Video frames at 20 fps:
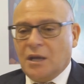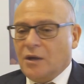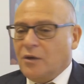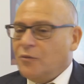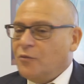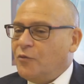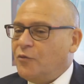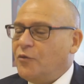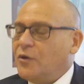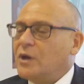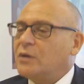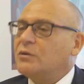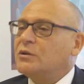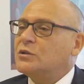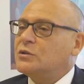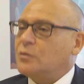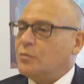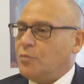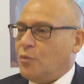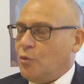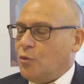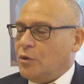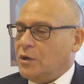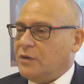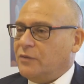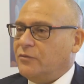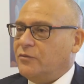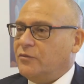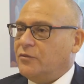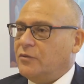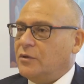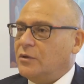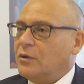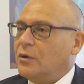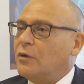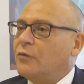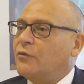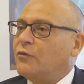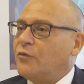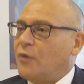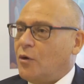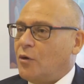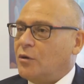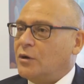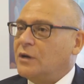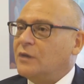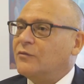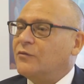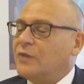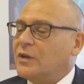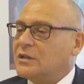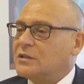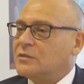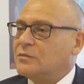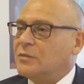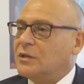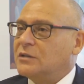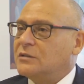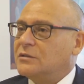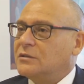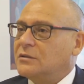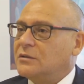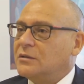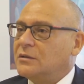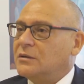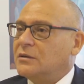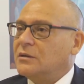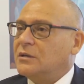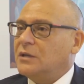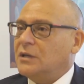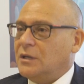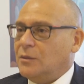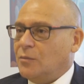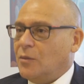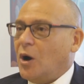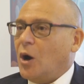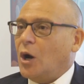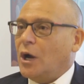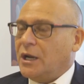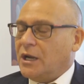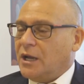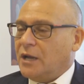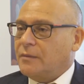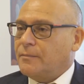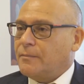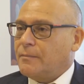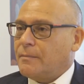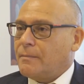Very supportive of foreign investment in mining.